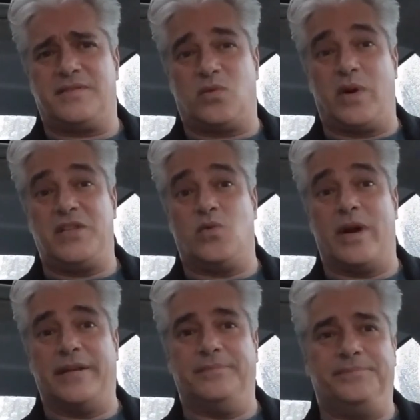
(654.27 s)

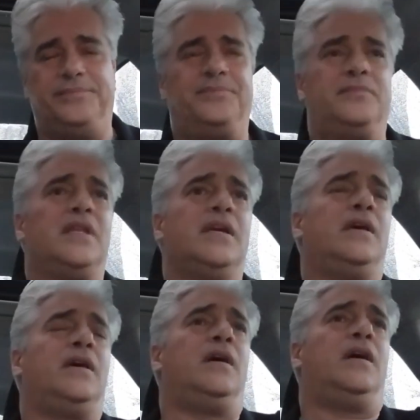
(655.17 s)
2020.
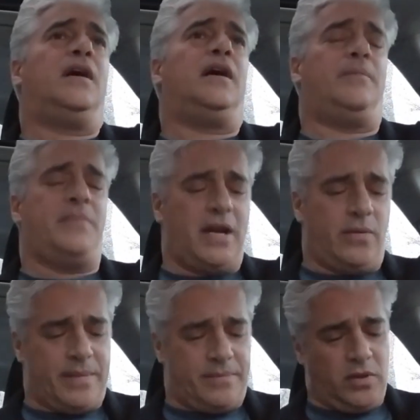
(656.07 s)
Um,
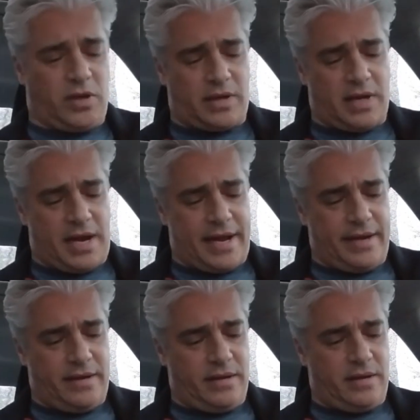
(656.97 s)
anyway, look, I